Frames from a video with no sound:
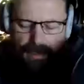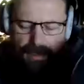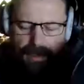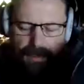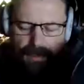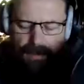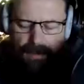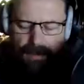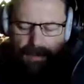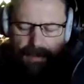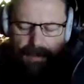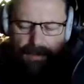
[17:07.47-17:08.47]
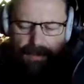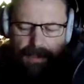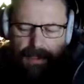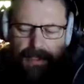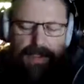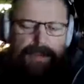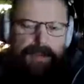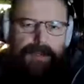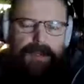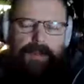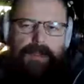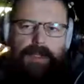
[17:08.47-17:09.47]
yeah, you know, I guess
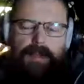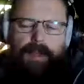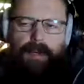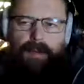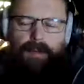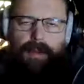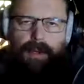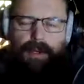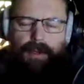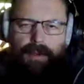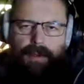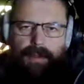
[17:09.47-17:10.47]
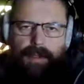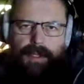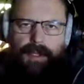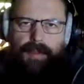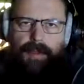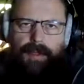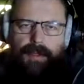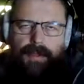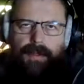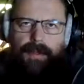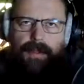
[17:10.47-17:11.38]
also it's about priorities, but